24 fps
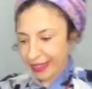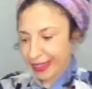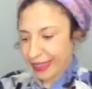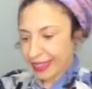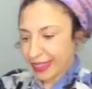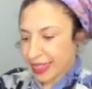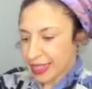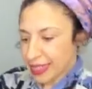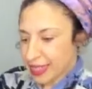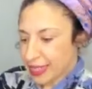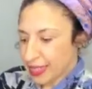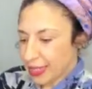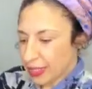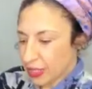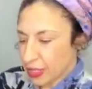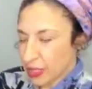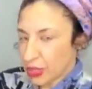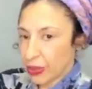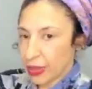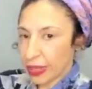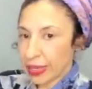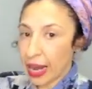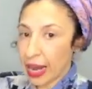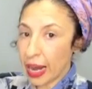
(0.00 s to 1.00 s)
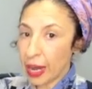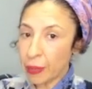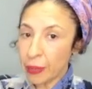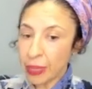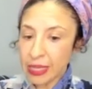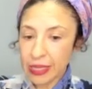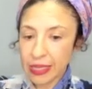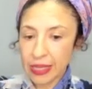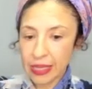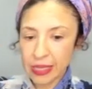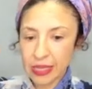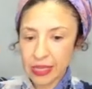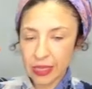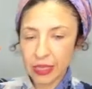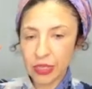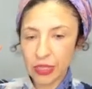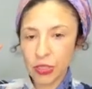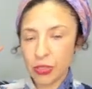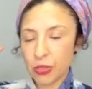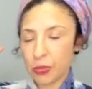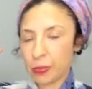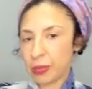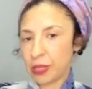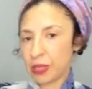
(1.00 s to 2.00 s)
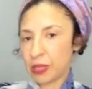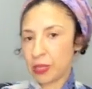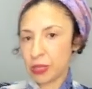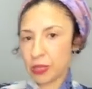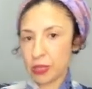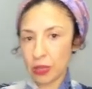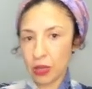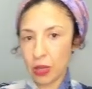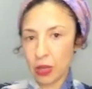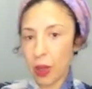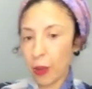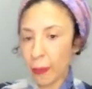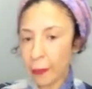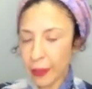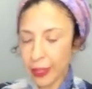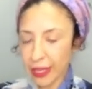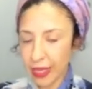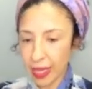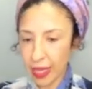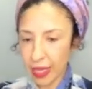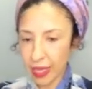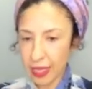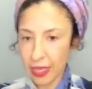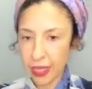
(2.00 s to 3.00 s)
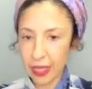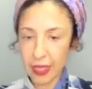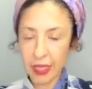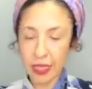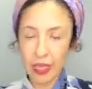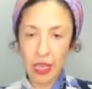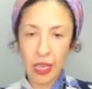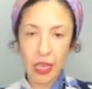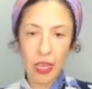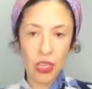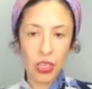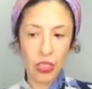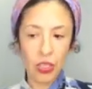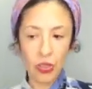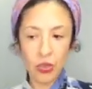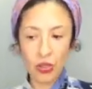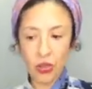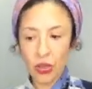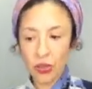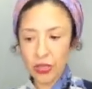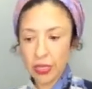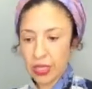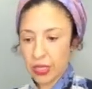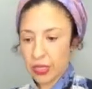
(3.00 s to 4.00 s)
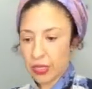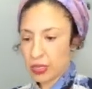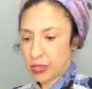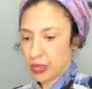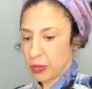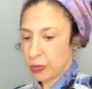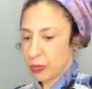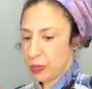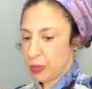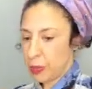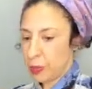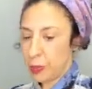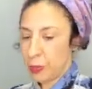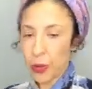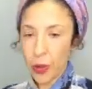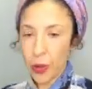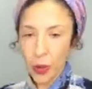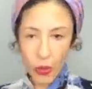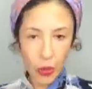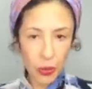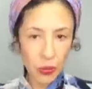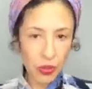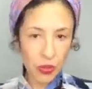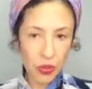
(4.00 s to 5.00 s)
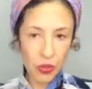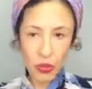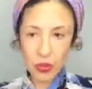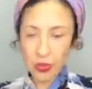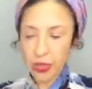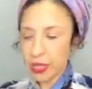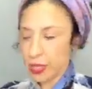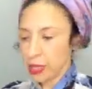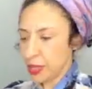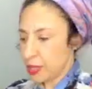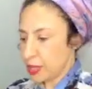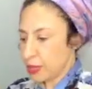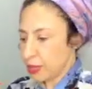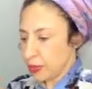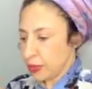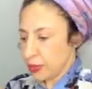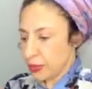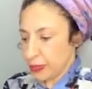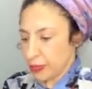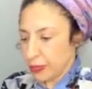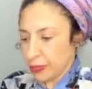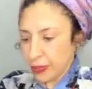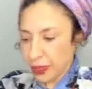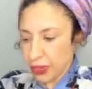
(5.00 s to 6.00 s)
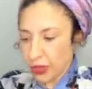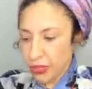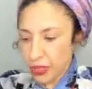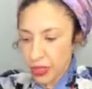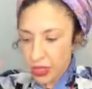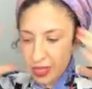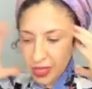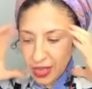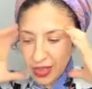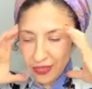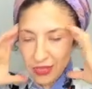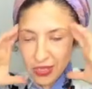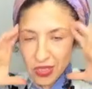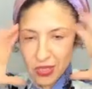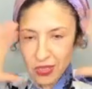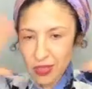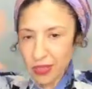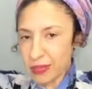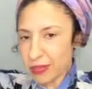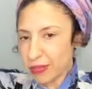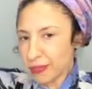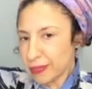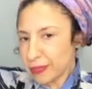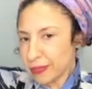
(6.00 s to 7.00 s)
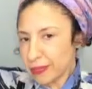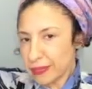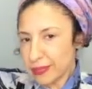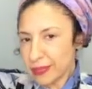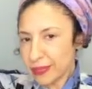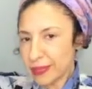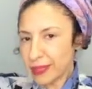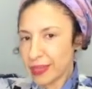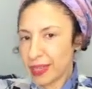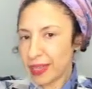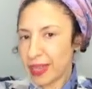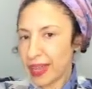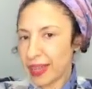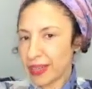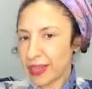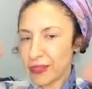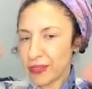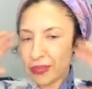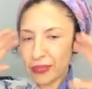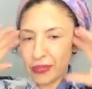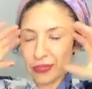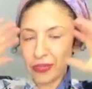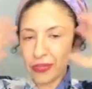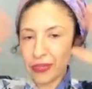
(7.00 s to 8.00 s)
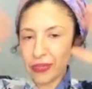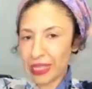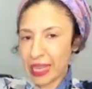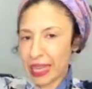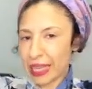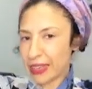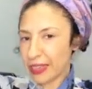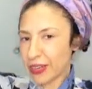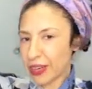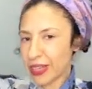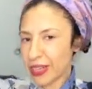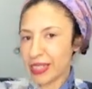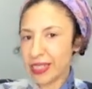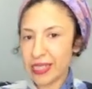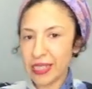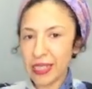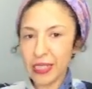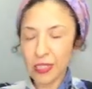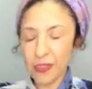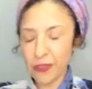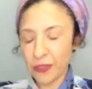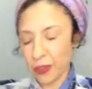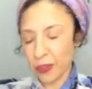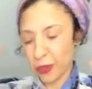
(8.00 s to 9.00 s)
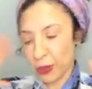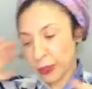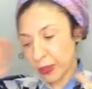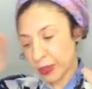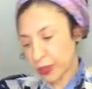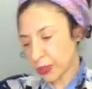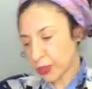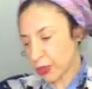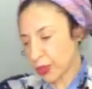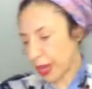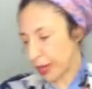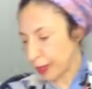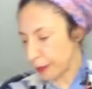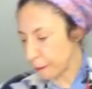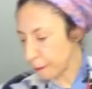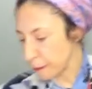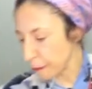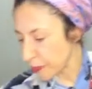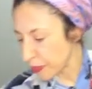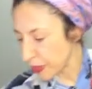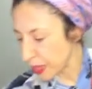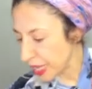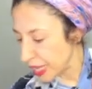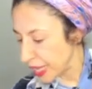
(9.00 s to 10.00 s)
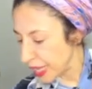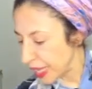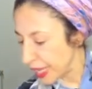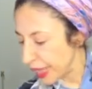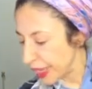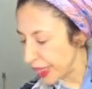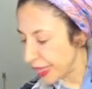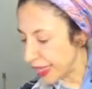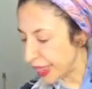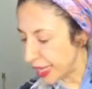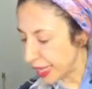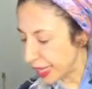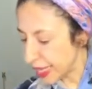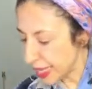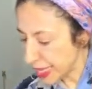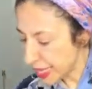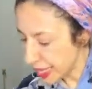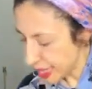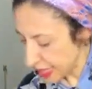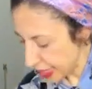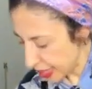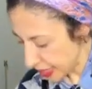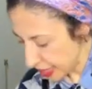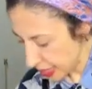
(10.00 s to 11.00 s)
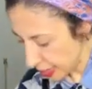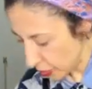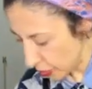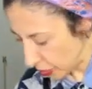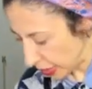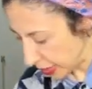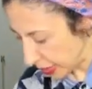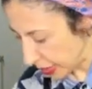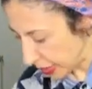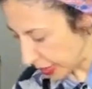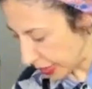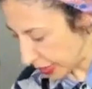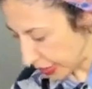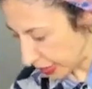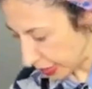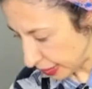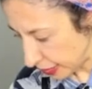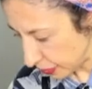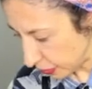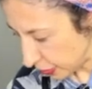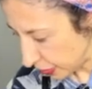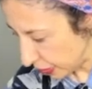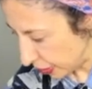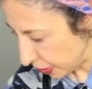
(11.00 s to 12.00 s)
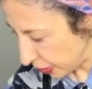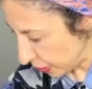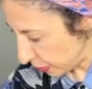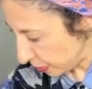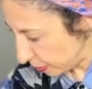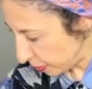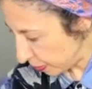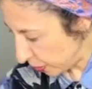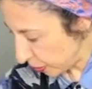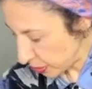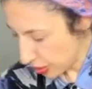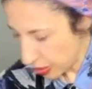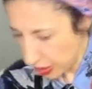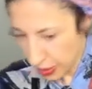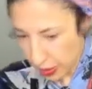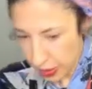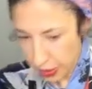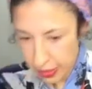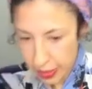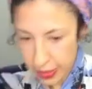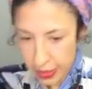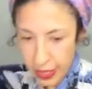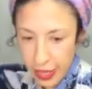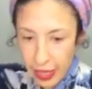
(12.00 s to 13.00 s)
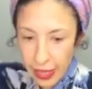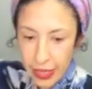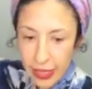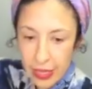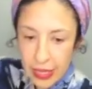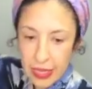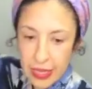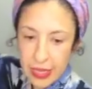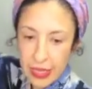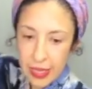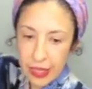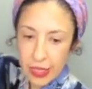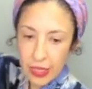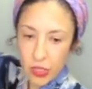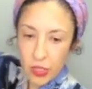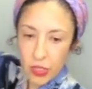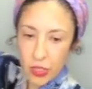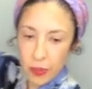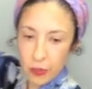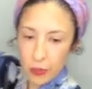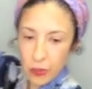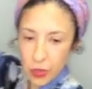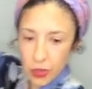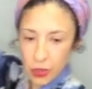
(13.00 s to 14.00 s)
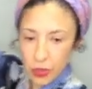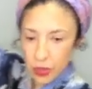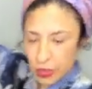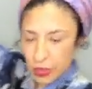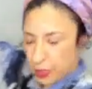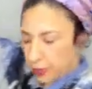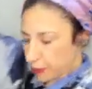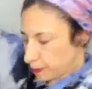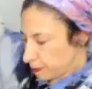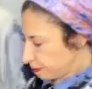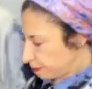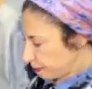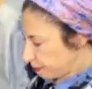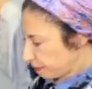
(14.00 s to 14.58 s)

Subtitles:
It doesn't need, so a garment doesn't need to be complicated. You don't need to be a pro. You don't need to, you just have to... Let your ideas flow and try. This is one that I posted the other day. It's like a jumpsuit.